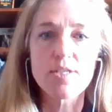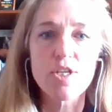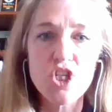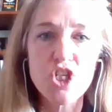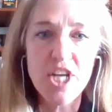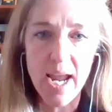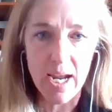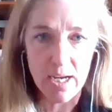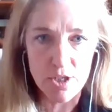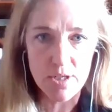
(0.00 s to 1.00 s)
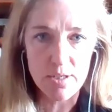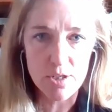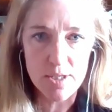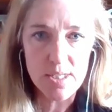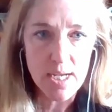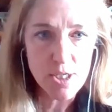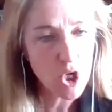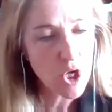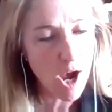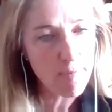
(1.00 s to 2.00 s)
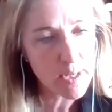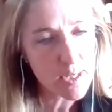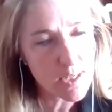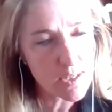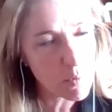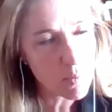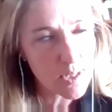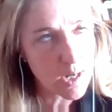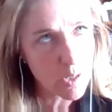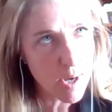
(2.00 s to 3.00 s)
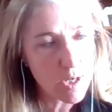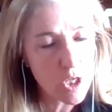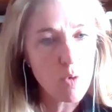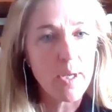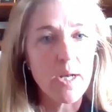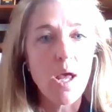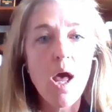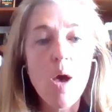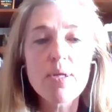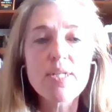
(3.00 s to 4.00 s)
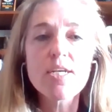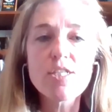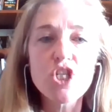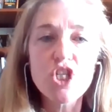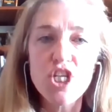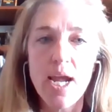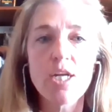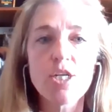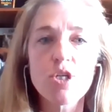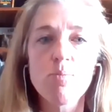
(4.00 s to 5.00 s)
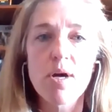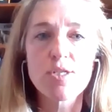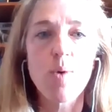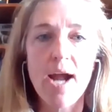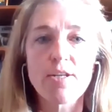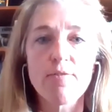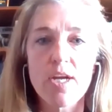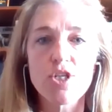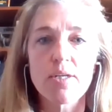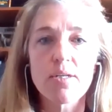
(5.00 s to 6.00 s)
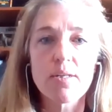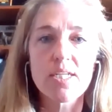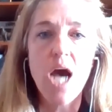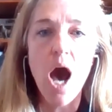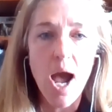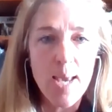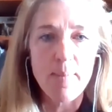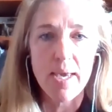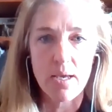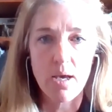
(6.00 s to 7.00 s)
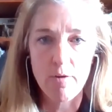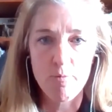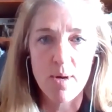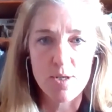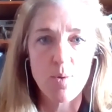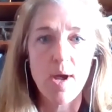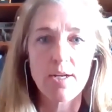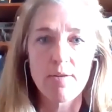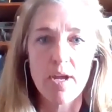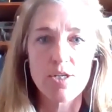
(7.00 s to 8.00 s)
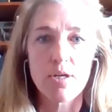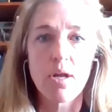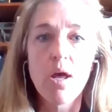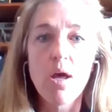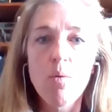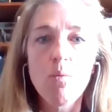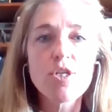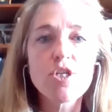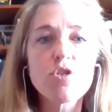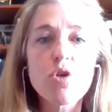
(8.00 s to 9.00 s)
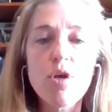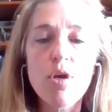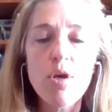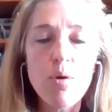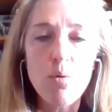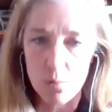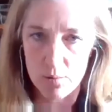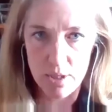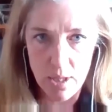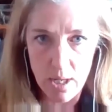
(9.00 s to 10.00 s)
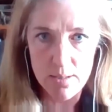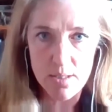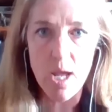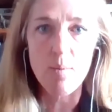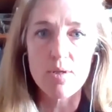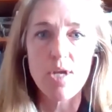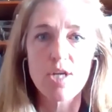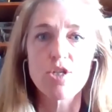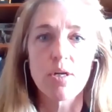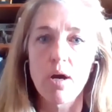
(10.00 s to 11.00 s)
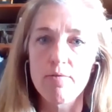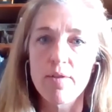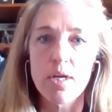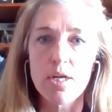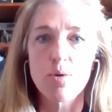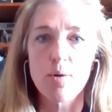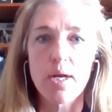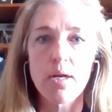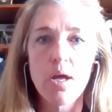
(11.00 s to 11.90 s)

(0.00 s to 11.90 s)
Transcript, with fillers: Does it change? Shouldn't say turn off because that's what we talk about in human, but does it change muscle activation, the timing of muscle activation, which is huge in stabilization of the knee joint?